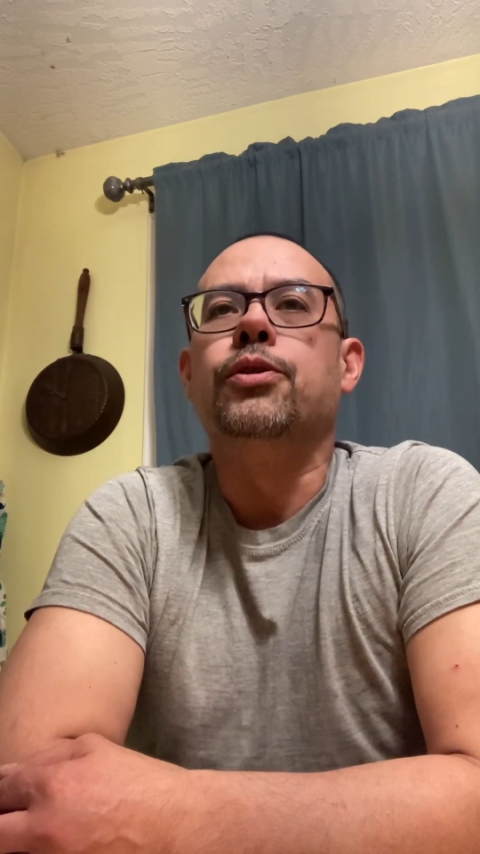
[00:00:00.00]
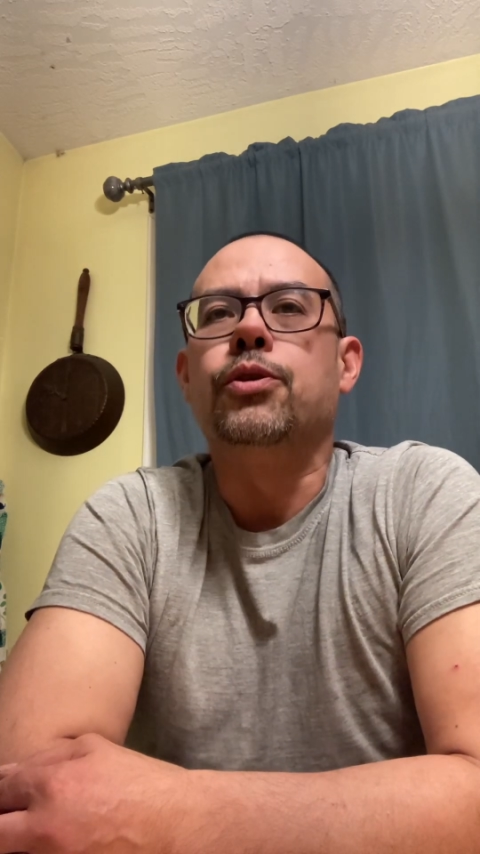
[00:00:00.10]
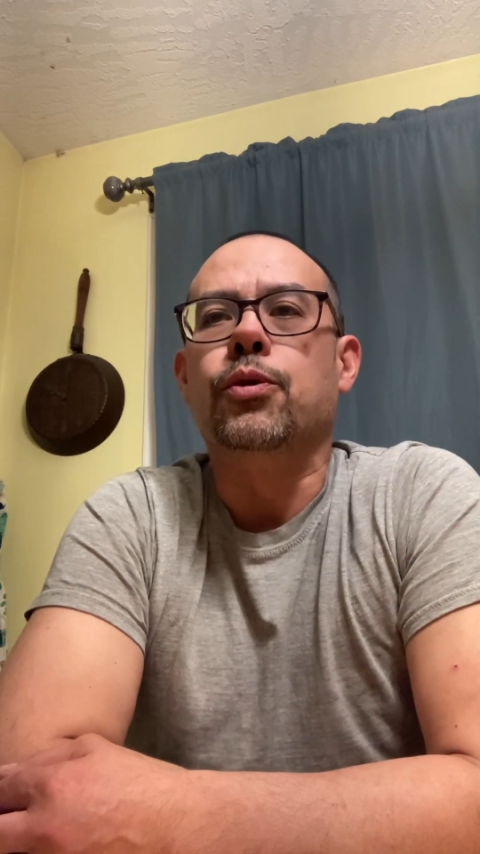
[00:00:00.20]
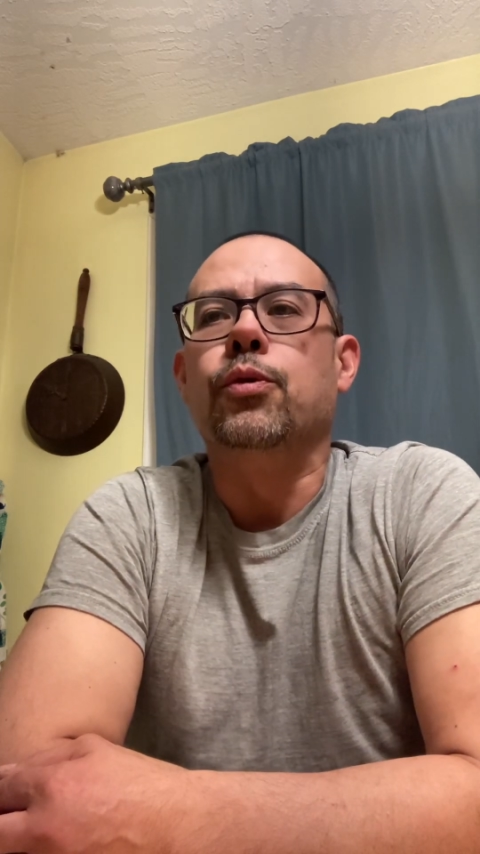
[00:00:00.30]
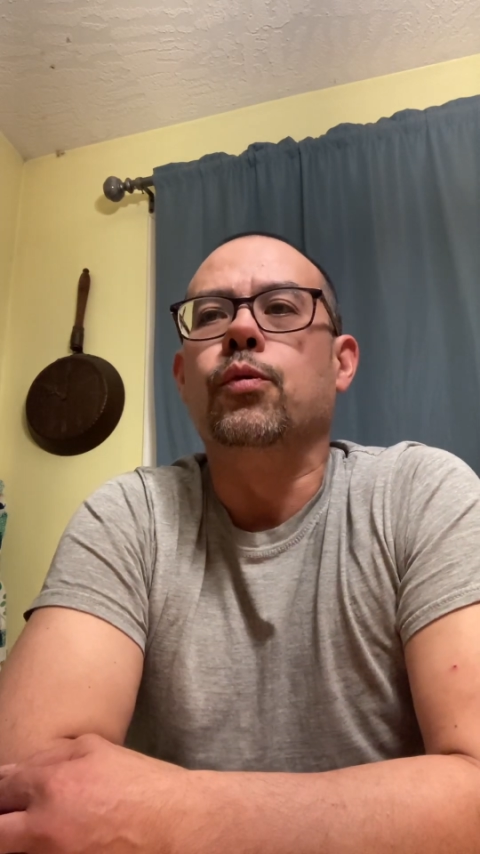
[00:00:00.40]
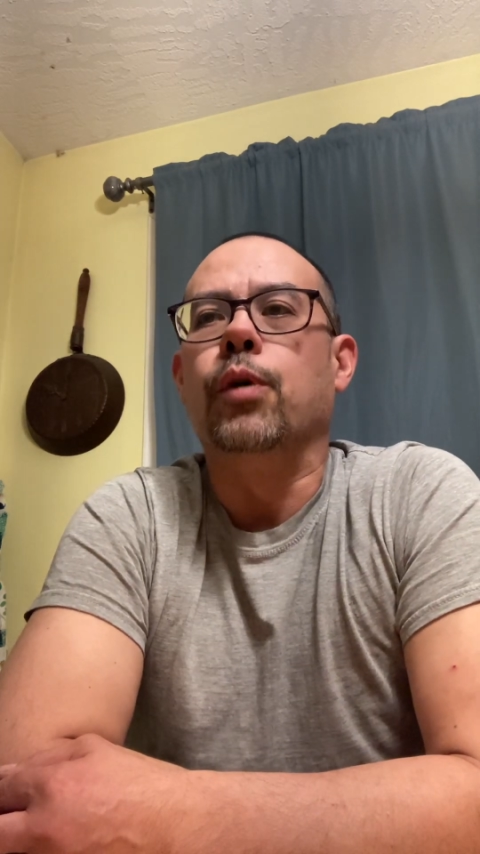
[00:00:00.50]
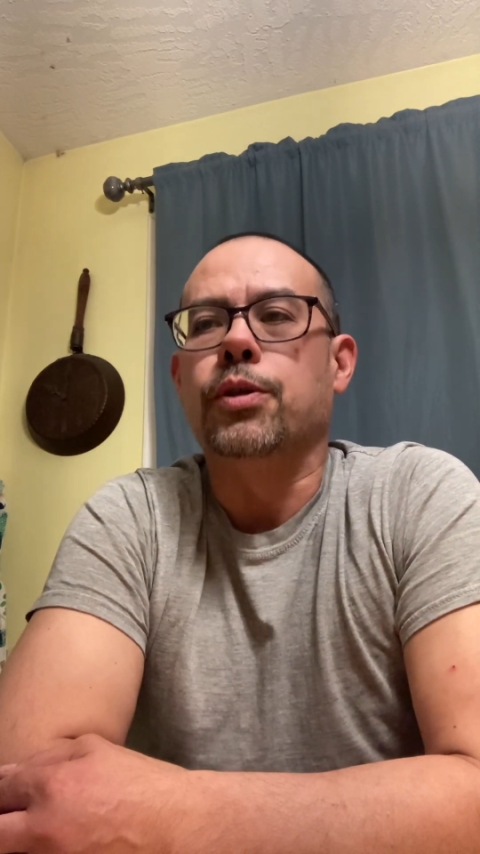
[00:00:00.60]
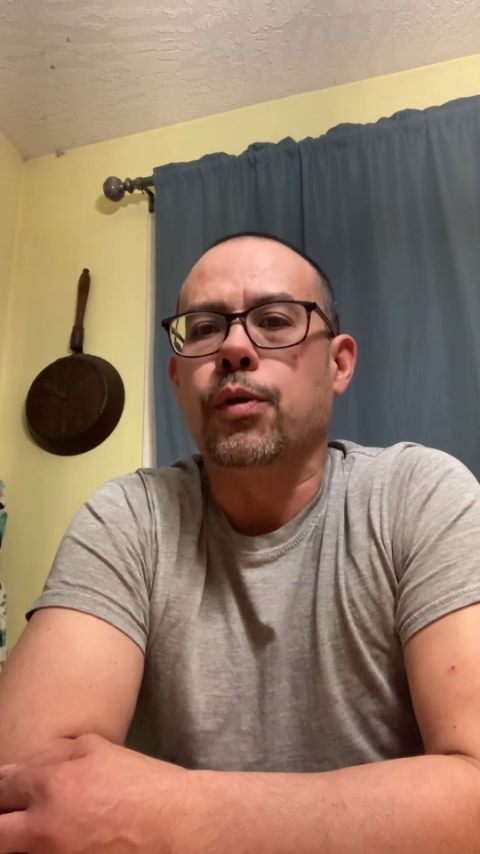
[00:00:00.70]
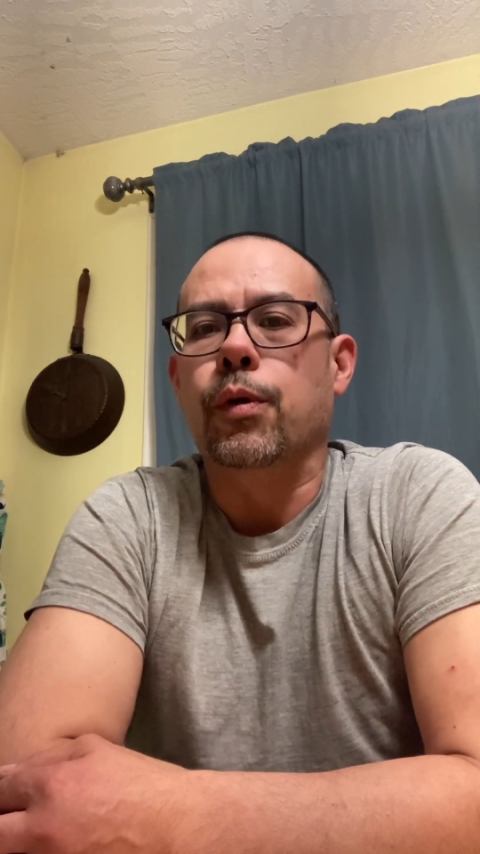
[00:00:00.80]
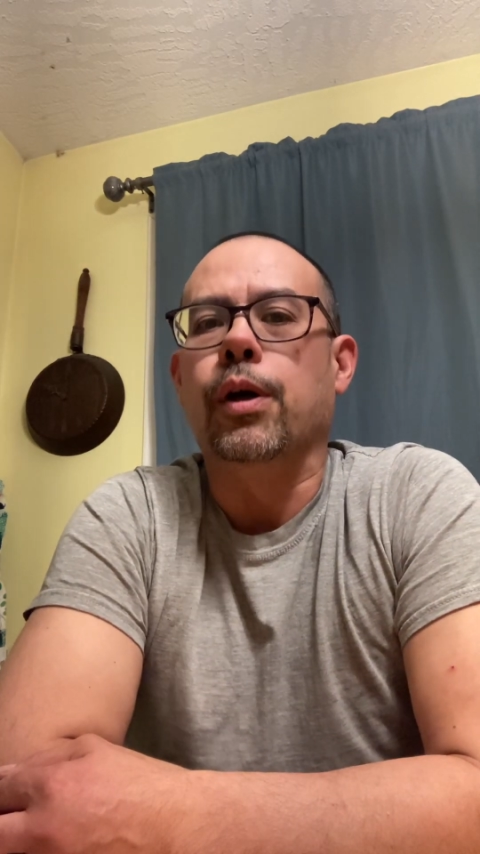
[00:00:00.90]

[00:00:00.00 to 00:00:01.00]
to what's going